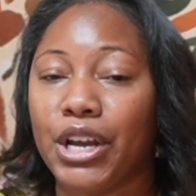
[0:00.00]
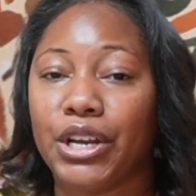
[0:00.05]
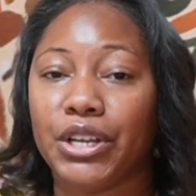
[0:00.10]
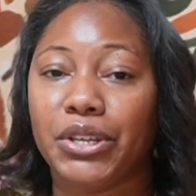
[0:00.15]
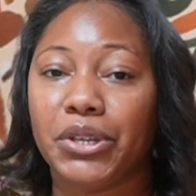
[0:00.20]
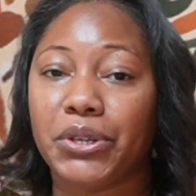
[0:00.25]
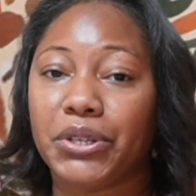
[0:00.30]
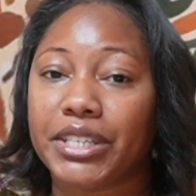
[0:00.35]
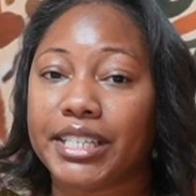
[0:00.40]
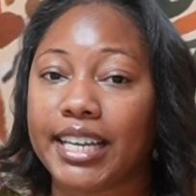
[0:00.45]

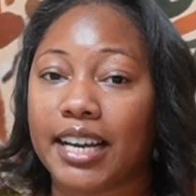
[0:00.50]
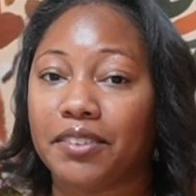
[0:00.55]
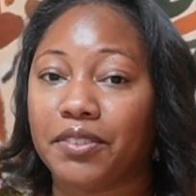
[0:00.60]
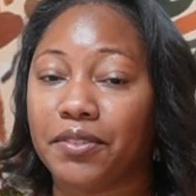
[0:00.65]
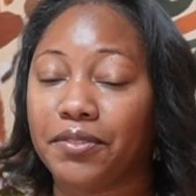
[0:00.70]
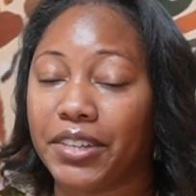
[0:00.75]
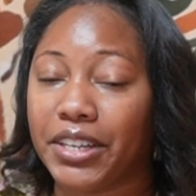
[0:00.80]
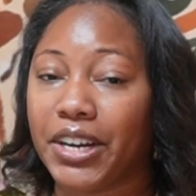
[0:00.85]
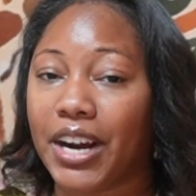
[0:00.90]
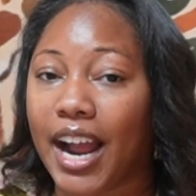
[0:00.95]
You just have to
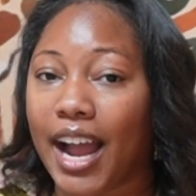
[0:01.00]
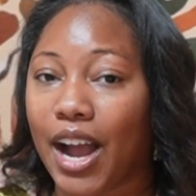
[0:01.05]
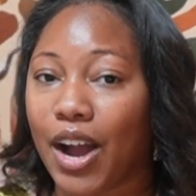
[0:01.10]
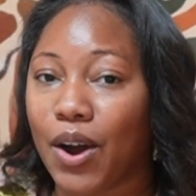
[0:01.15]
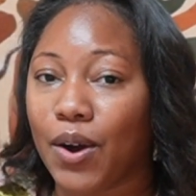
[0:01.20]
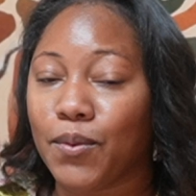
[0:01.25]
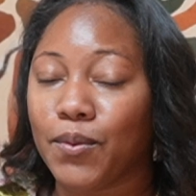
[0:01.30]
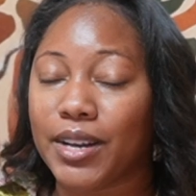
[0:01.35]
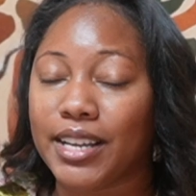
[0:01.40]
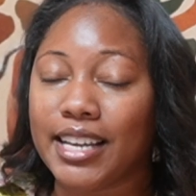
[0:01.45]
figure
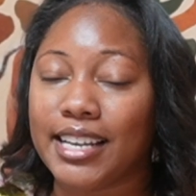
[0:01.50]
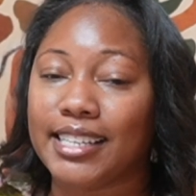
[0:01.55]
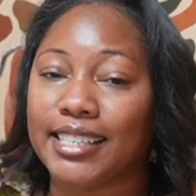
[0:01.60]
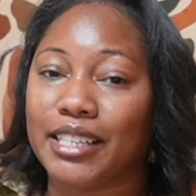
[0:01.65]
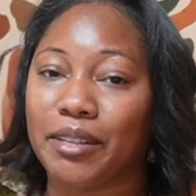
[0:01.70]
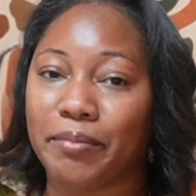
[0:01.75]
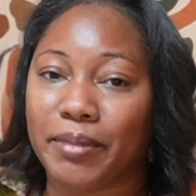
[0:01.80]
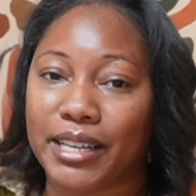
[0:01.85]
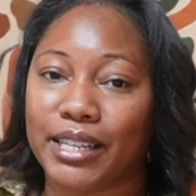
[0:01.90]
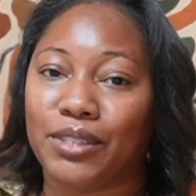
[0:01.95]
out what is
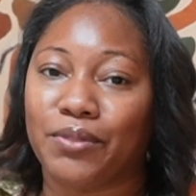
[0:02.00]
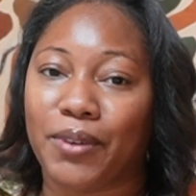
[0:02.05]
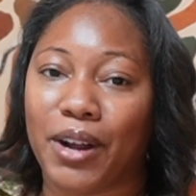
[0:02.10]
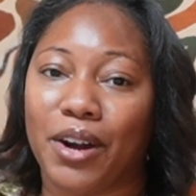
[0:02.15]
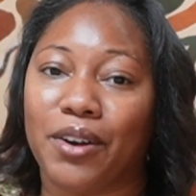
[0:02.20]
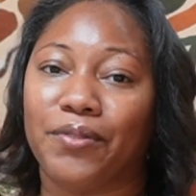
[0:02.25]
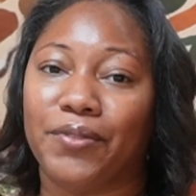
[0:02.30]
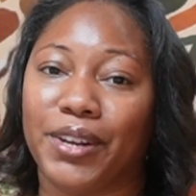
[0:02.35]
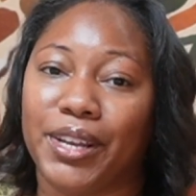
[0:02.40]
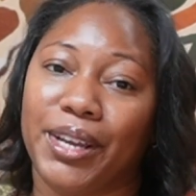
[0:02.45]
the best
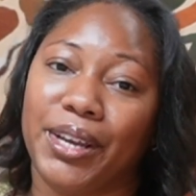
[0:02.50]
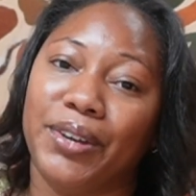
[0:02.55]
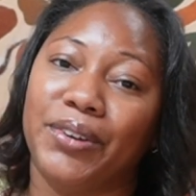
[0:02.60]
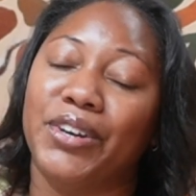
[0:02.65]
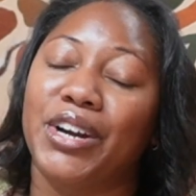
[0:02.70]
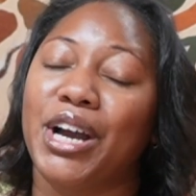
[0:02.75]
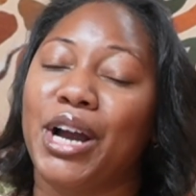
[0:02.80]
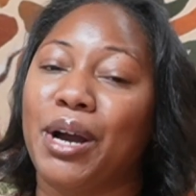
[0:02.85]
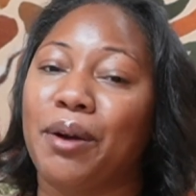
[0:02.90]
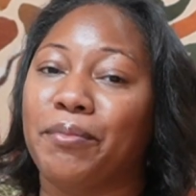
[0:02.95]
route for you.